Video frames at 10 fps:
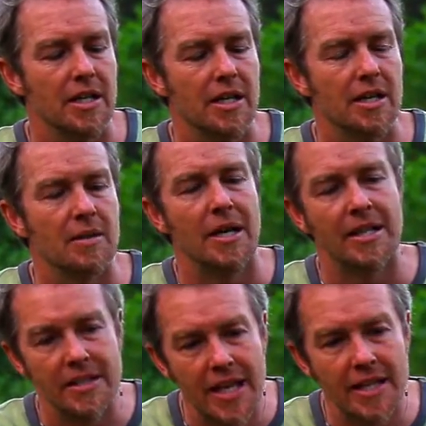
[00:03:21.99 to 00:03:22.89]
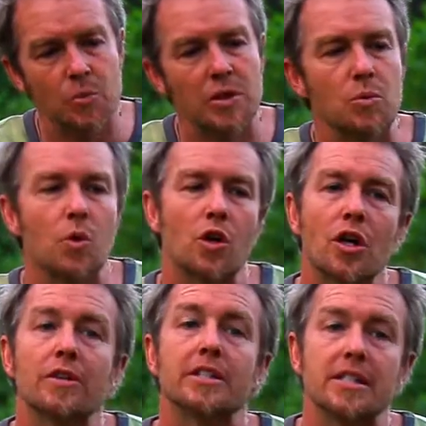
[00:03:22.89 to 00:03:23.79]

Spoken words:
And then we work on the